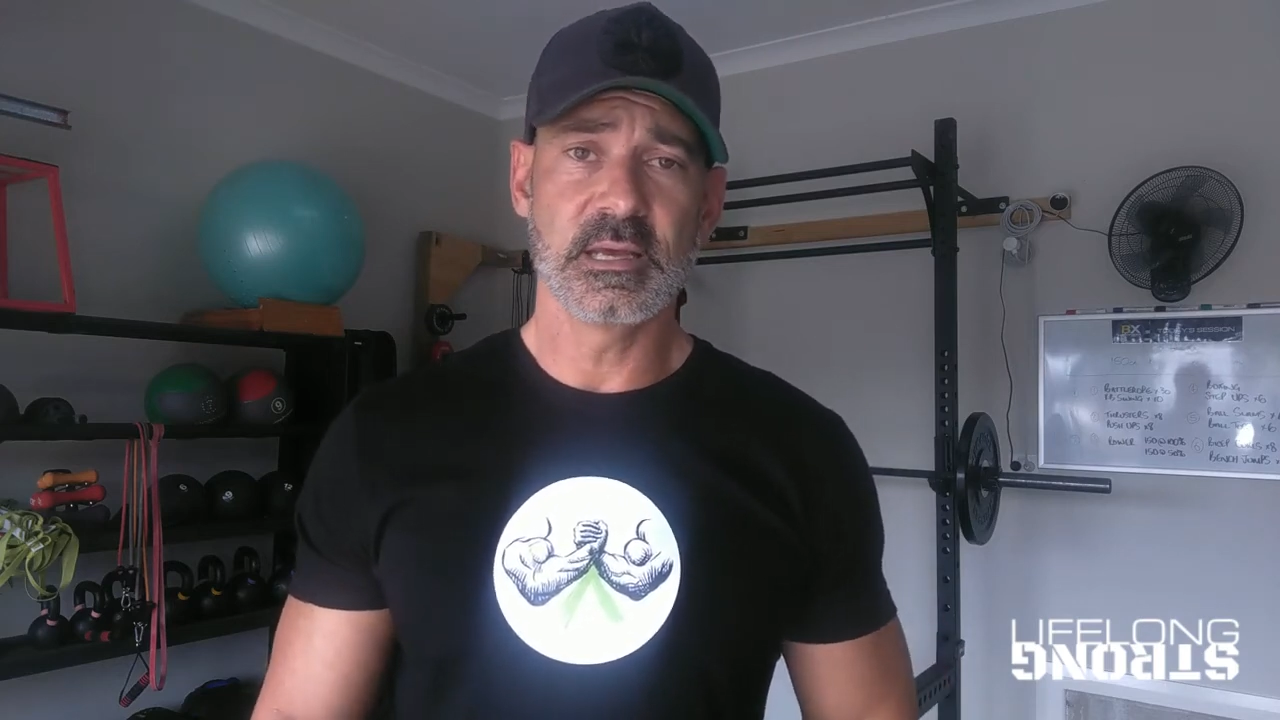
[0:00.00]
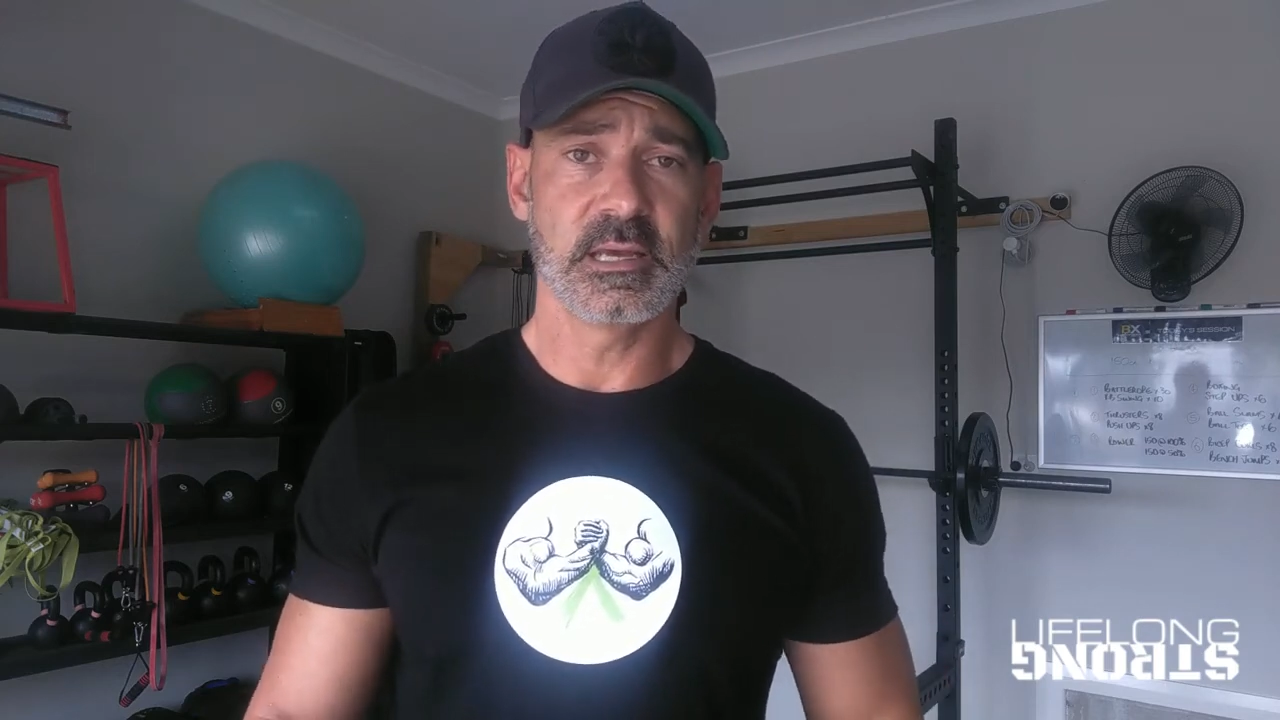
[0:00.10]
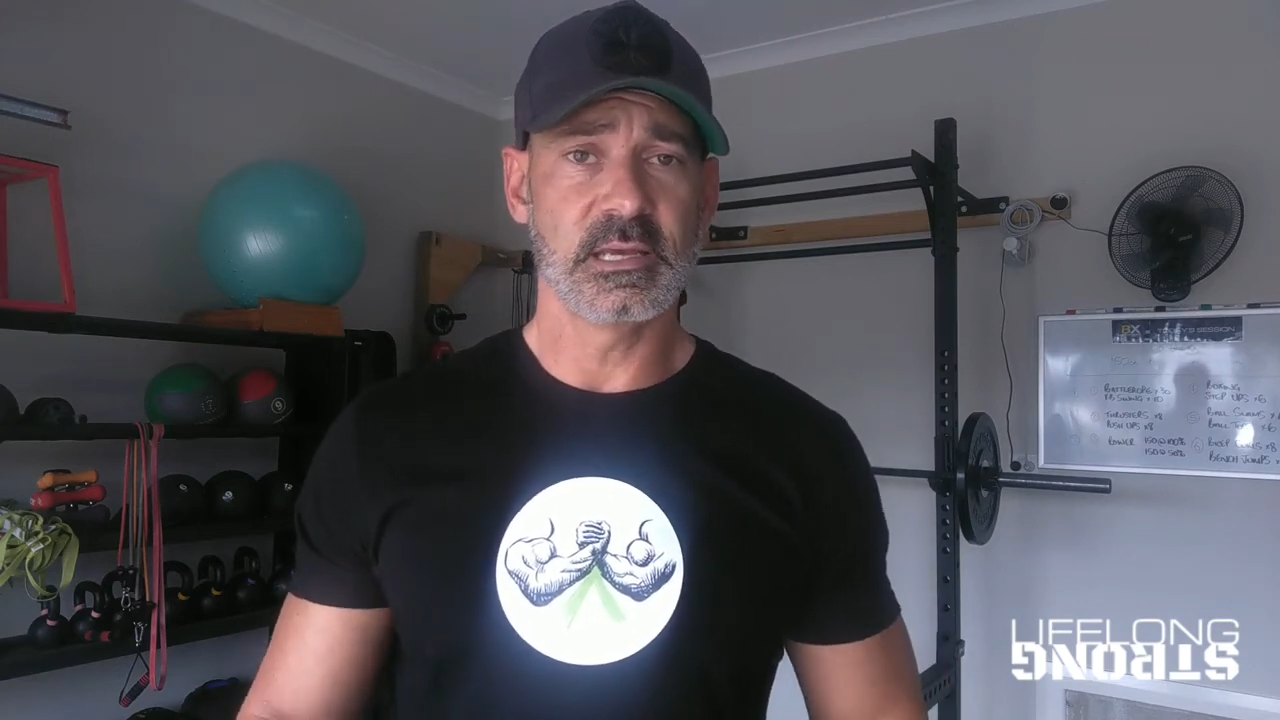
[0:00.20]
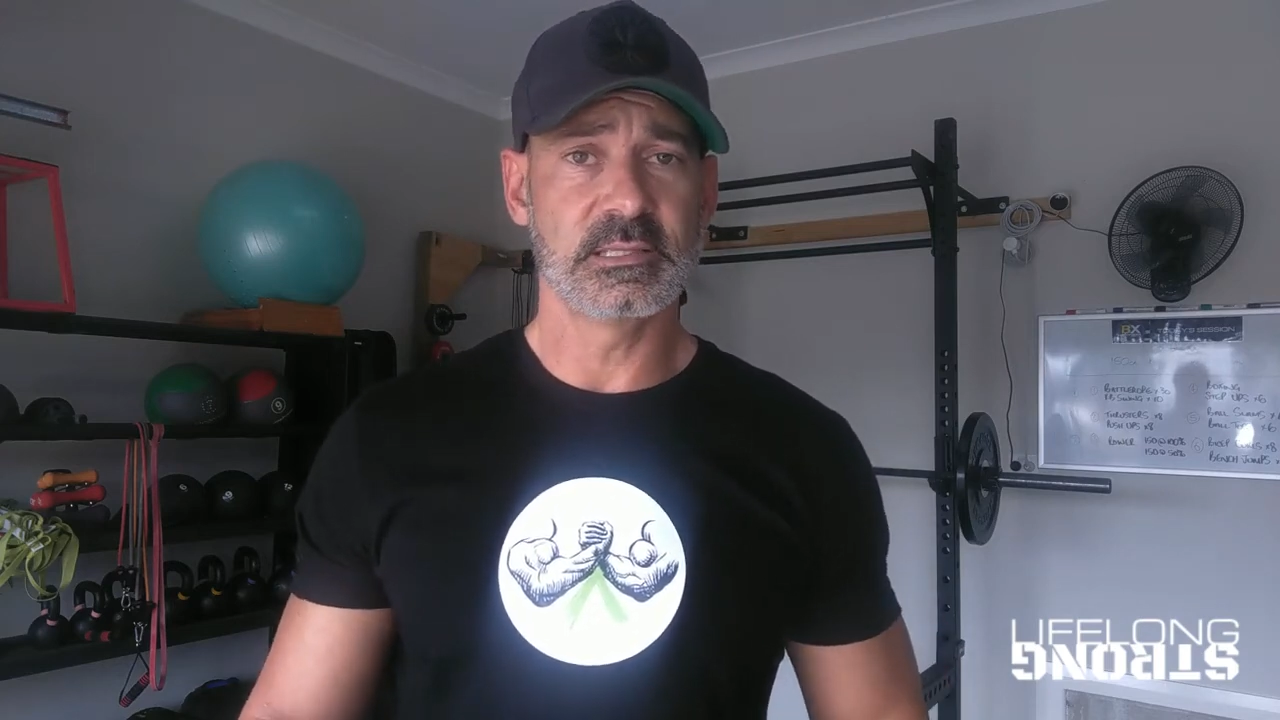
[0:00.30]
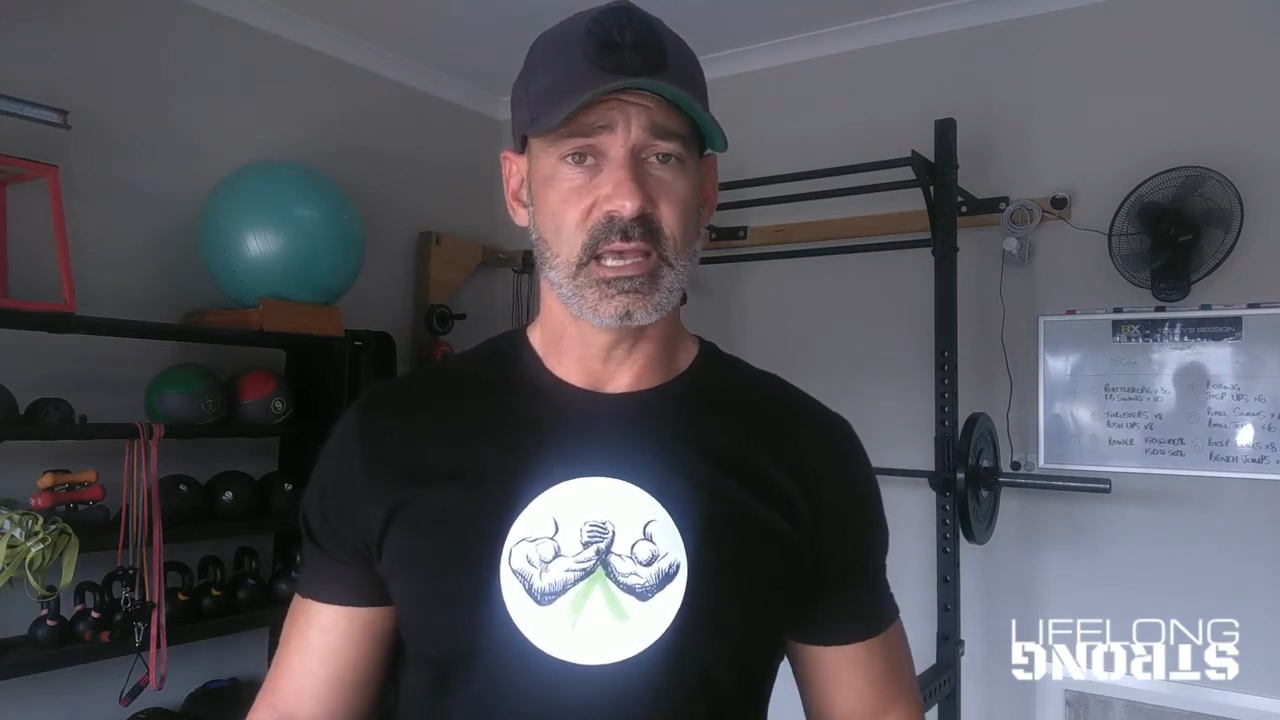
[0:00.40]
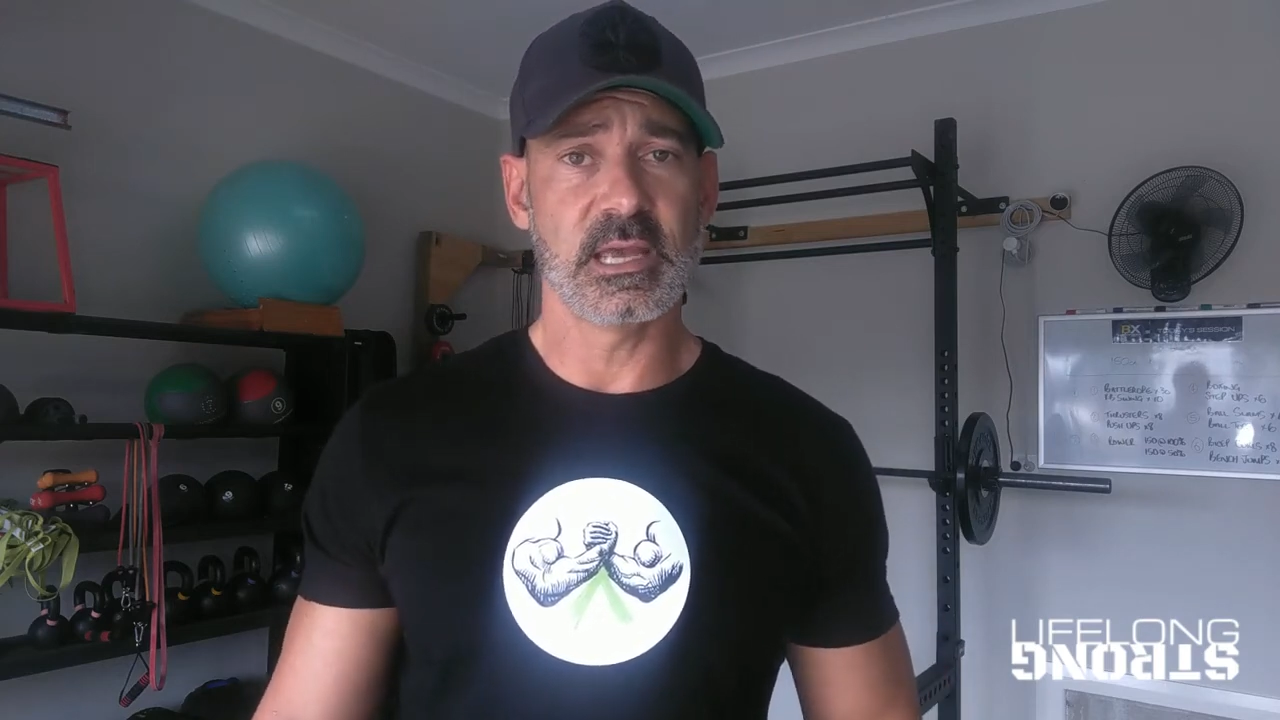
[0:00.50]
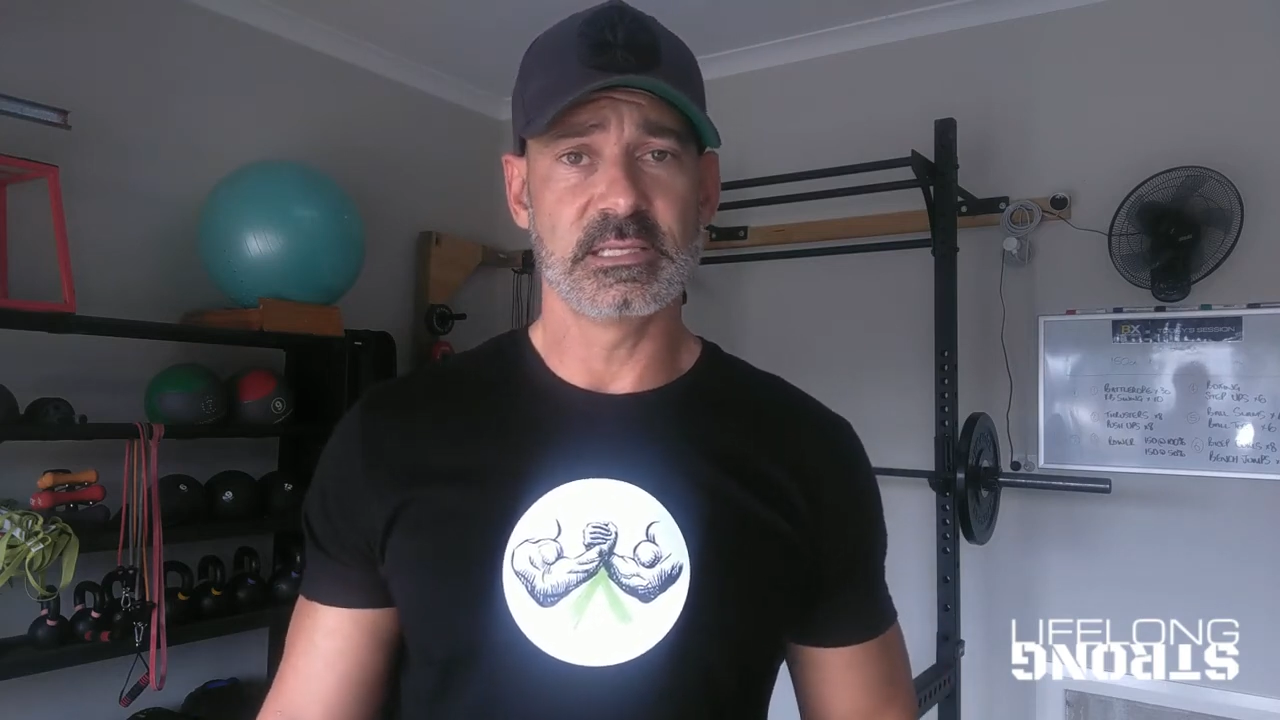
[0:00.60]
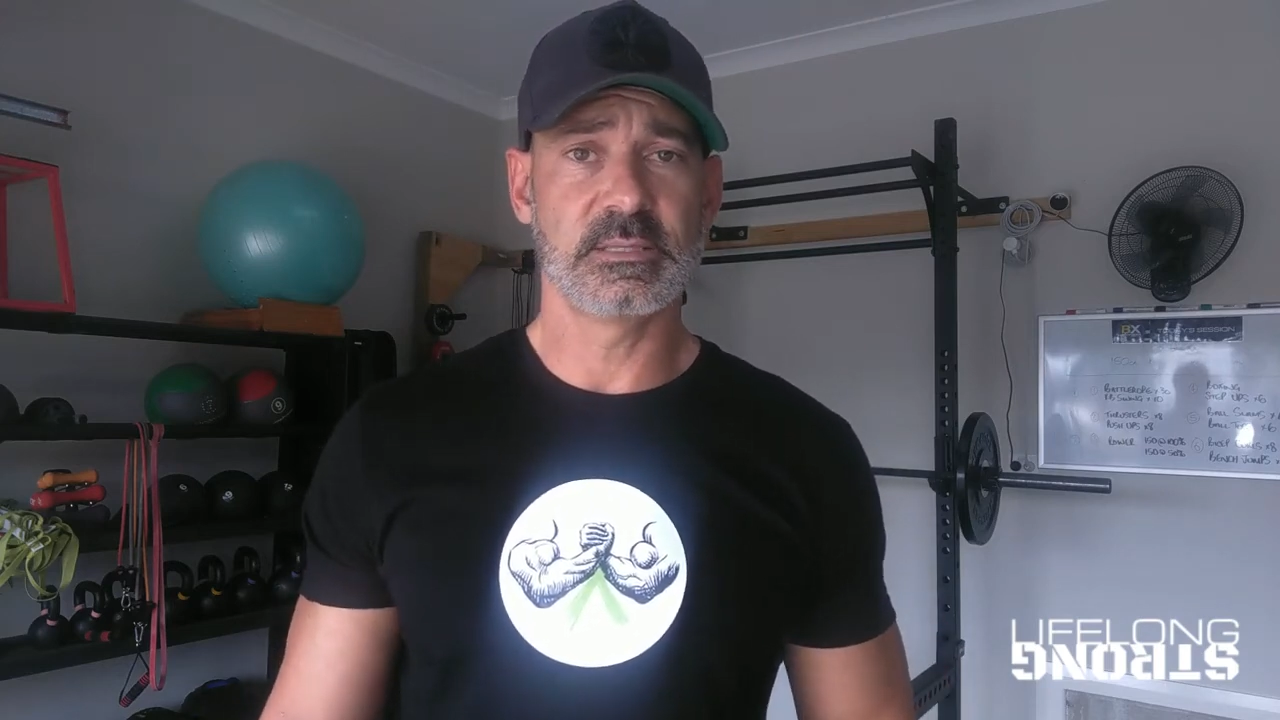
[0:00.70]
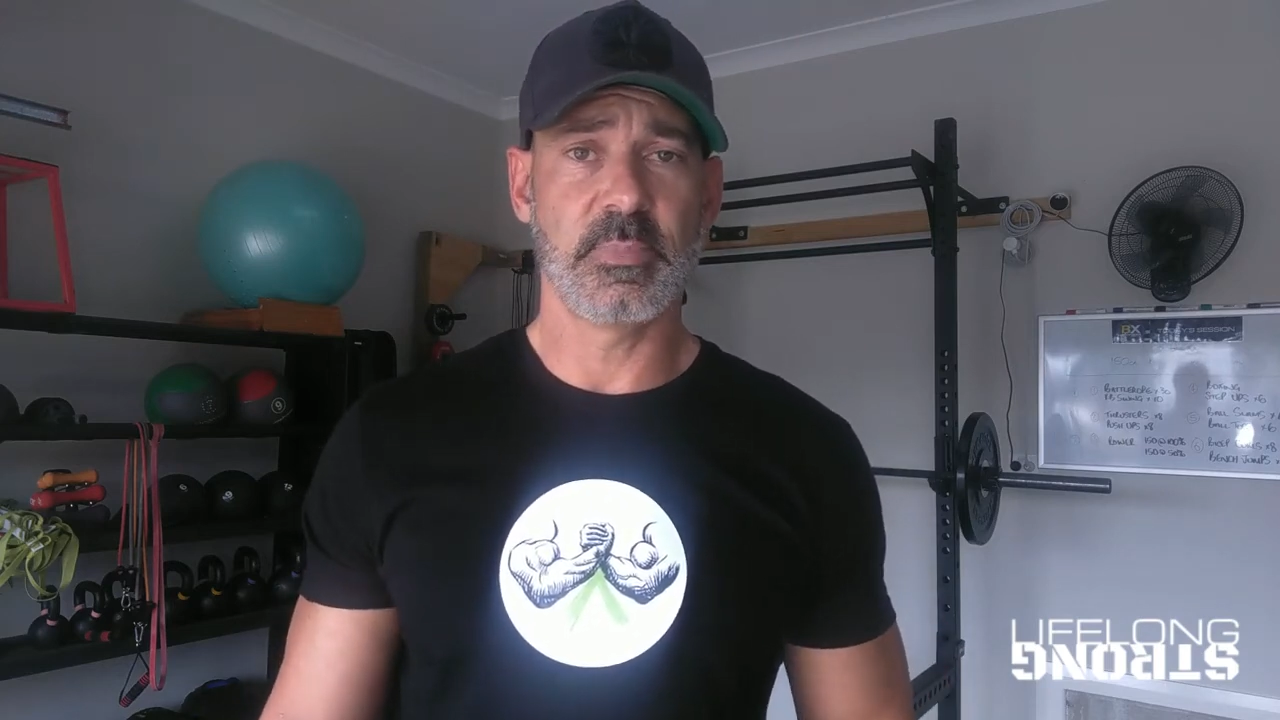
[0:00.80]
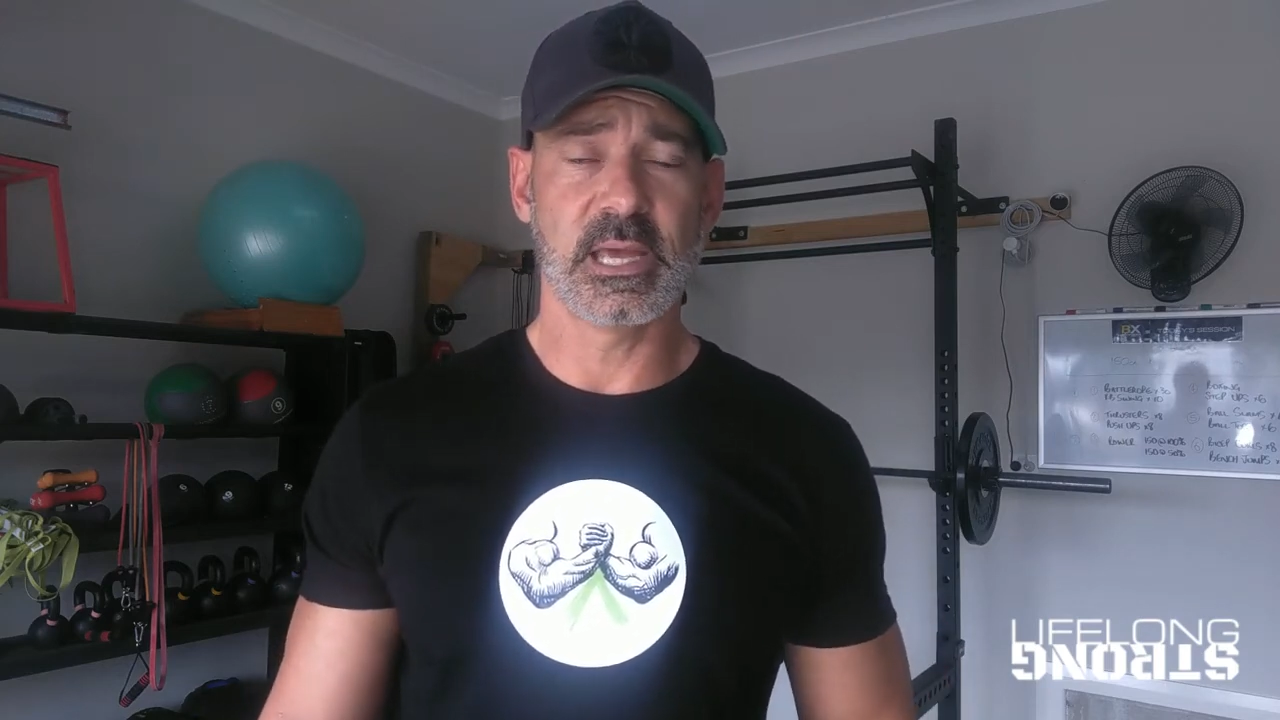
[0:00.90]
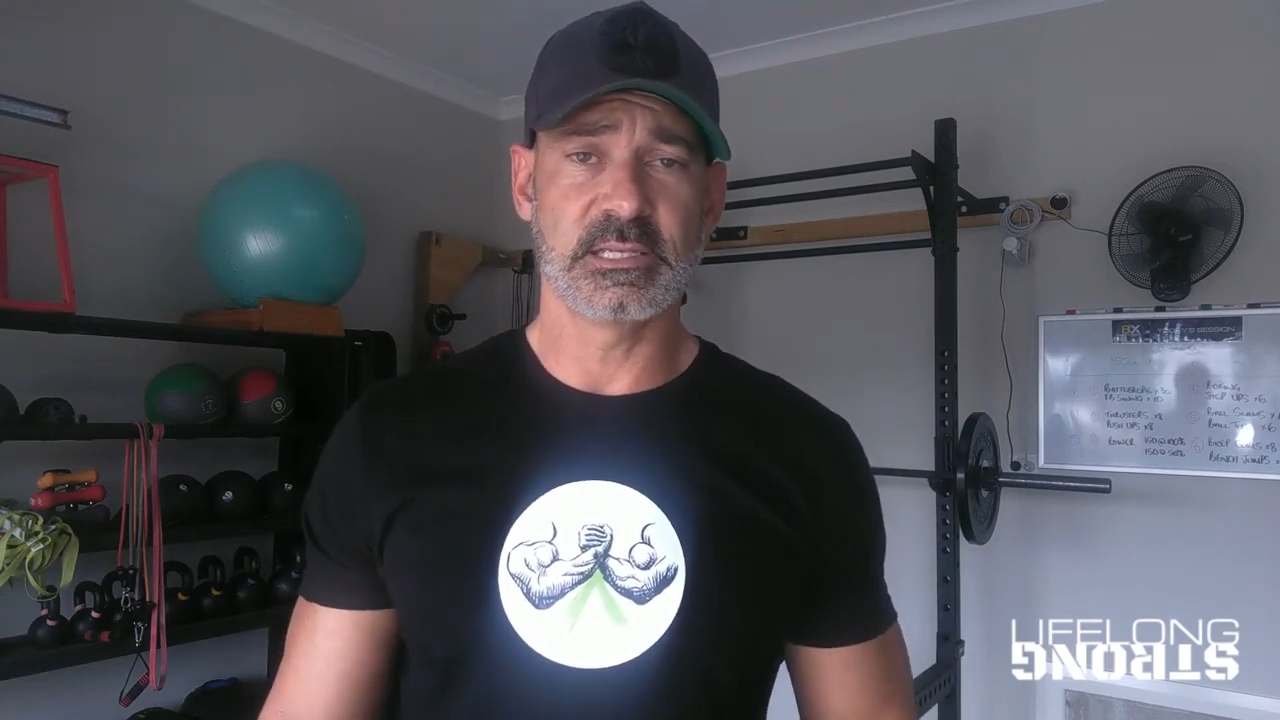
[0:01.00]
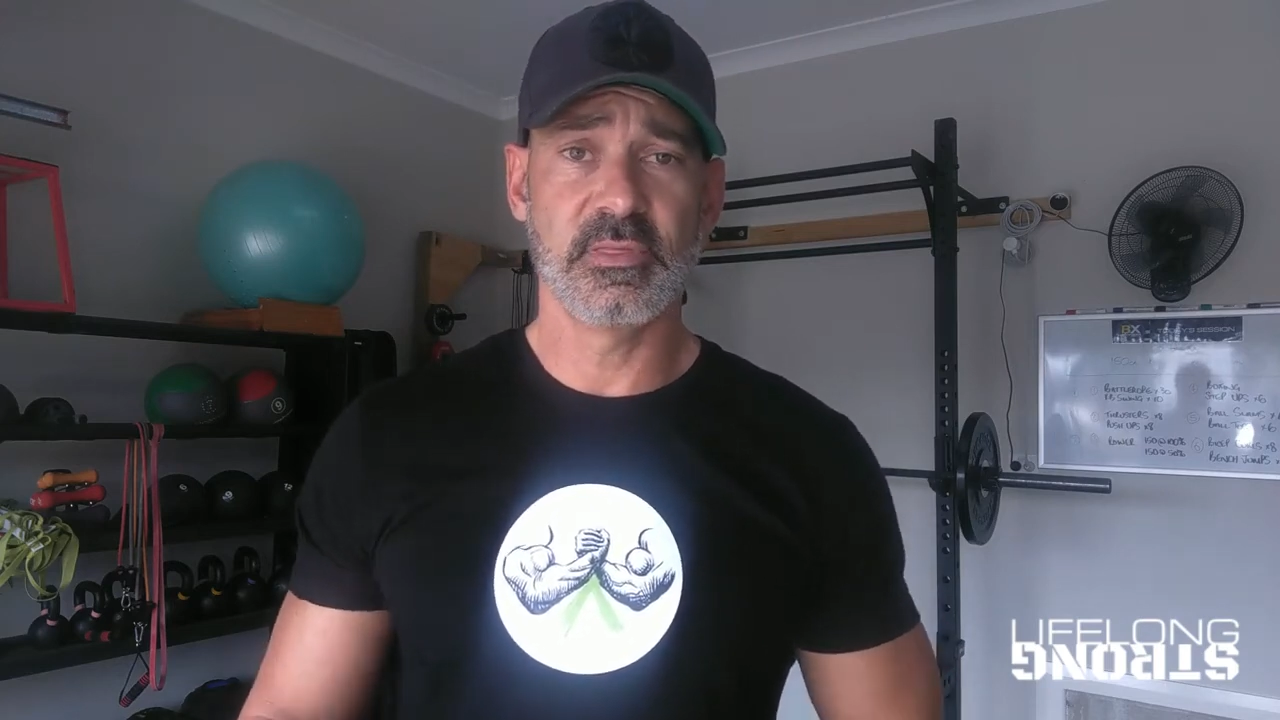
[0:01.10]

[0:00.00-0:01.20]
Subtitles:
is a space.